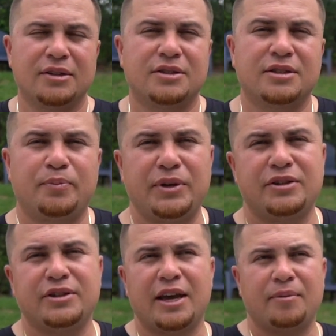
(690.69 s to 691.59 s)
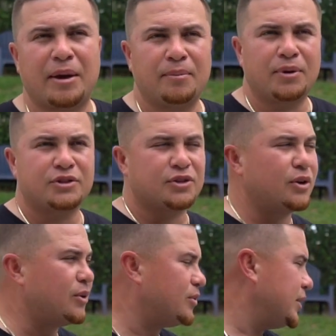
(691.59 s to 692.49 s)
She's a PGA member,
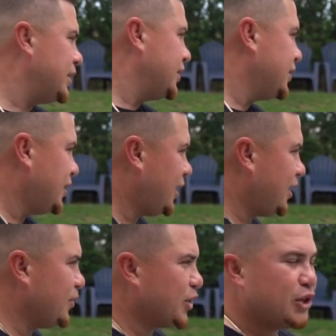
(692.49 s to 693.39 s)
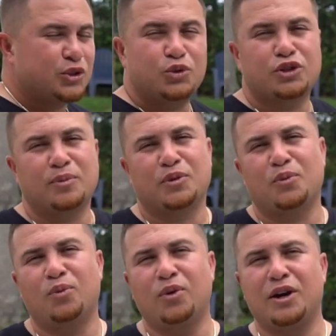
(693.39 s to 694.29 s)
so uh, we're gonna do something
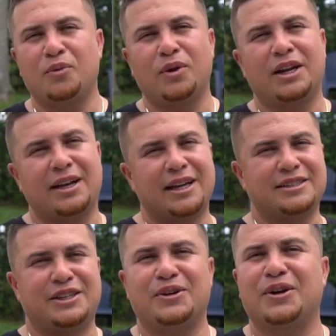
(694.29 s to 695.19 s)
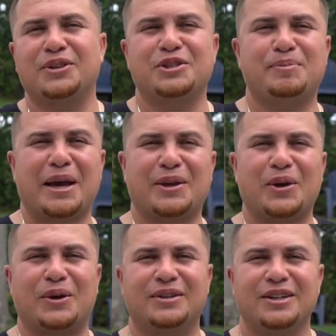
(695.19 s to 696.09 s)
really, really nice here on this
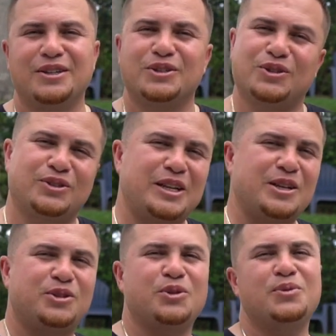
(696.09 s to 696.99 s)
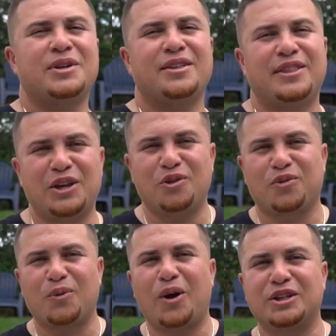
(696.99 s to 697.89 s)
backyard. So stay tuned and thank you
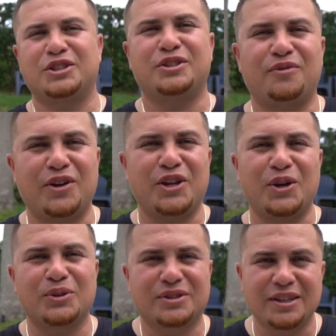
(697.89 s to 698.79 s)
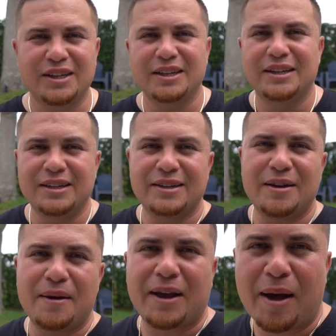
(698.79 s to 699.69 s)
for watching the videos.
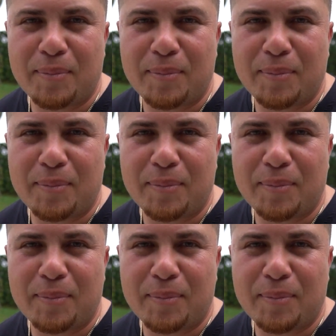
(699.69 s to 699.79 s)
God